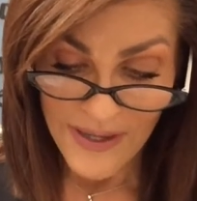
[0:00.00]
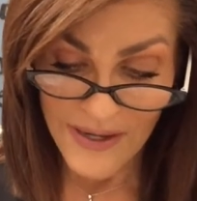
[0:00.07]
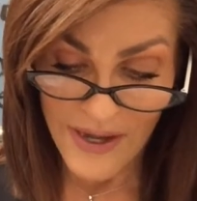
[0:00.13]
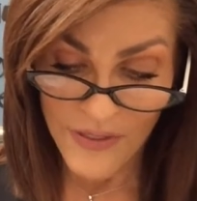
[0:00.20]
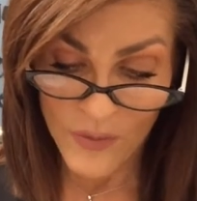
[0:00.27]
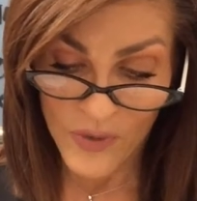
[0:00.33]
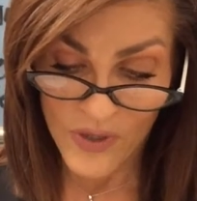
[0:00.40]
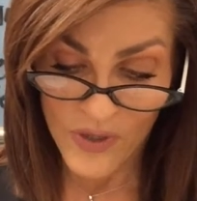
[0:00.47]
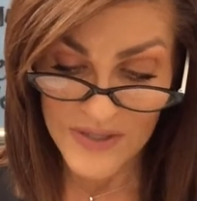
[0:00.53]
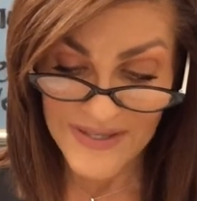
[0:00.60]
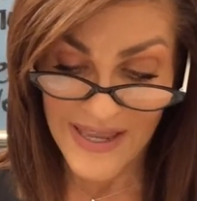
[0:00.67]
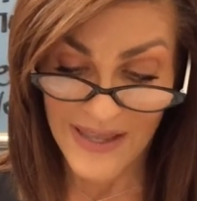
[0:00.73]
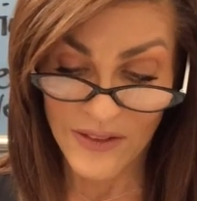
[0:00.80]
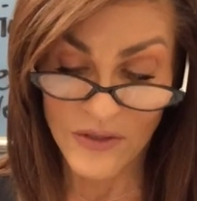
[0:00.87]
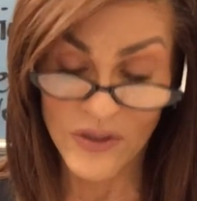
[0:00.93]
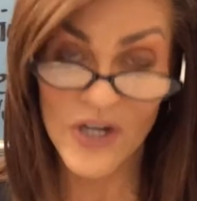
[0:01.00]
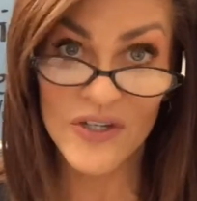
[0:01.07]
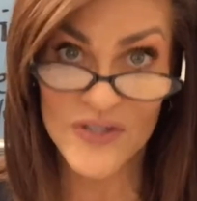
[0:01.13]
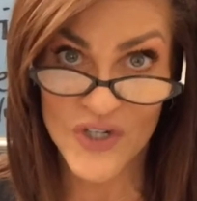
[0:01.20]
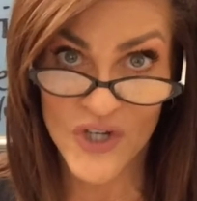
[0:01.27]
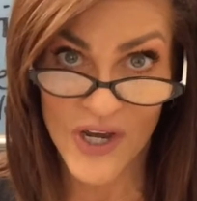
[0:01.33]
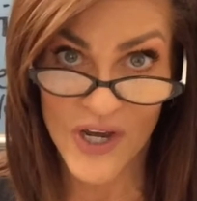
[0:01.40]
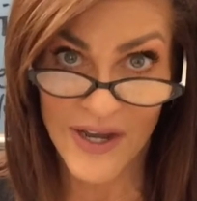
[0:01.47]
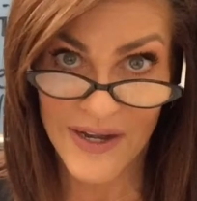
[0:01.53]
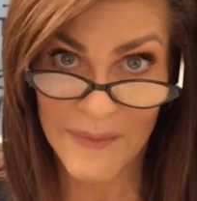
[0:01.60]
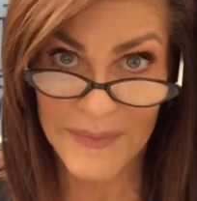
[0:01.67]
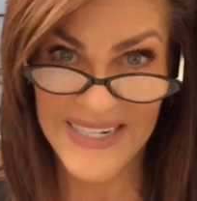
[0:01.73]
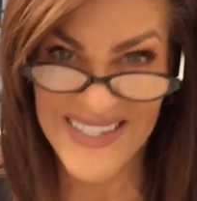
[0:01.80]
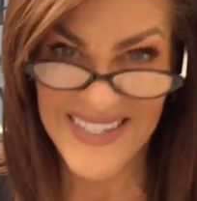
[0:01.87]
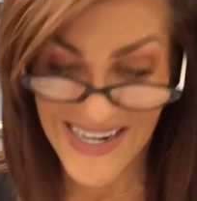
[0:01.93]
In other words, it looks good
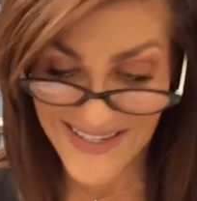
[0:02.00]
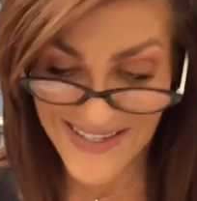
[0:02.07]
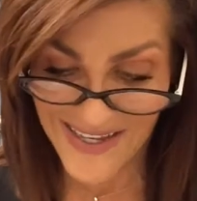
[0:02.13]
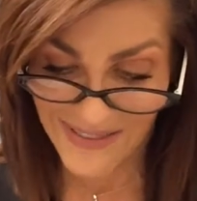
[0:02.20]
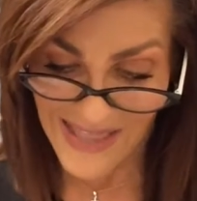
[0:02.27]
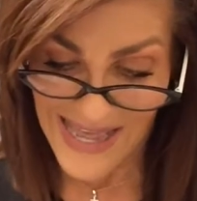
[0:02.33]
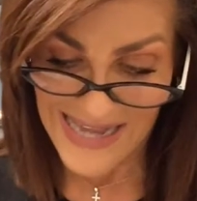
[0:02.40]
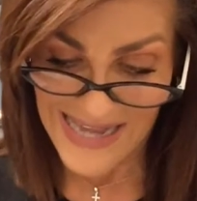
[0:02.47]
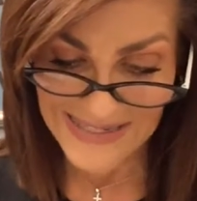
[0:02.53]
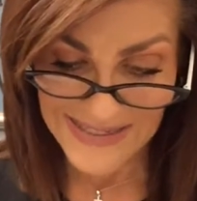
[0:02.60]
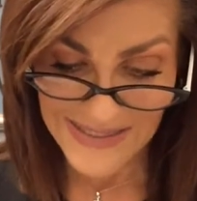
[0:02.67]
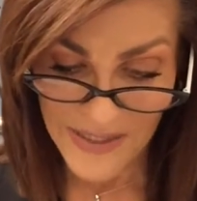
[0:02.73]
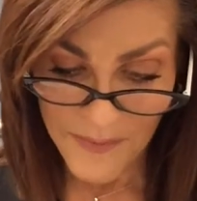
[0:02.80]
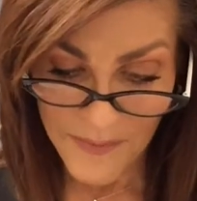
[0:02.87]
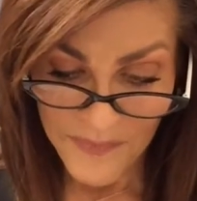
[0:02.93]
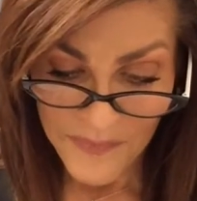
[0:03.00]
but doesn't last.